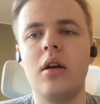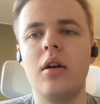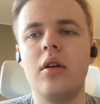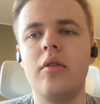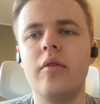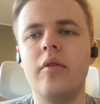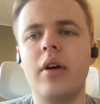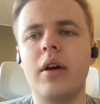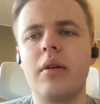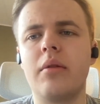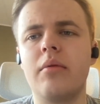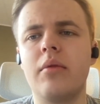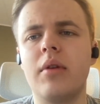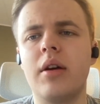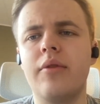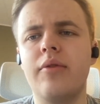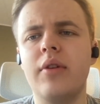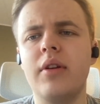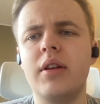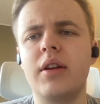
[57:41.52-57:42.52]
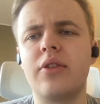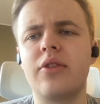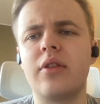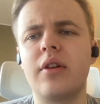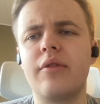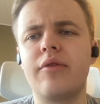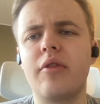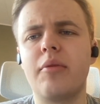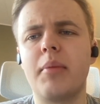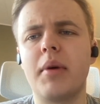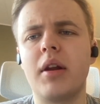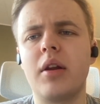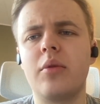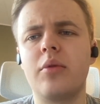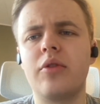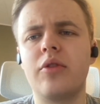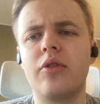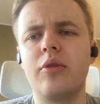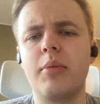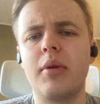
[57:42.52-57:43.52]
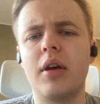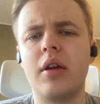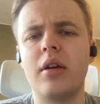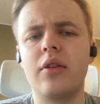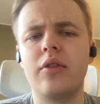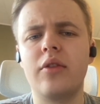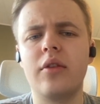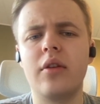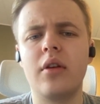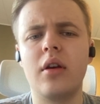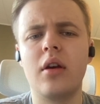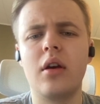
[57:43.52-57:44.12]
Right, I think that's enough of my notes, to be honest.